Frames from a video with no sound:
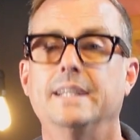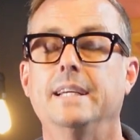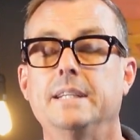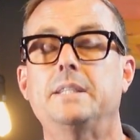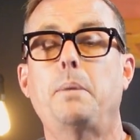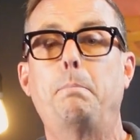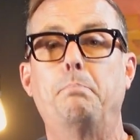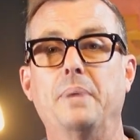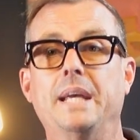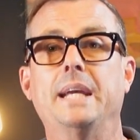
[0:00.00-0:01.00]
It's a
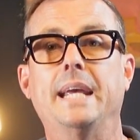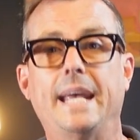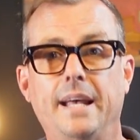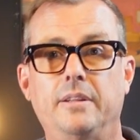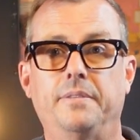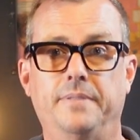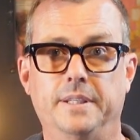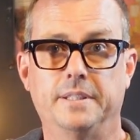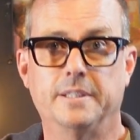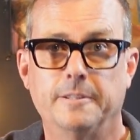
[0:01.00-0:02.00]
big
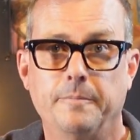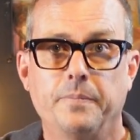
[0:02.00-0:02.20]
elephant.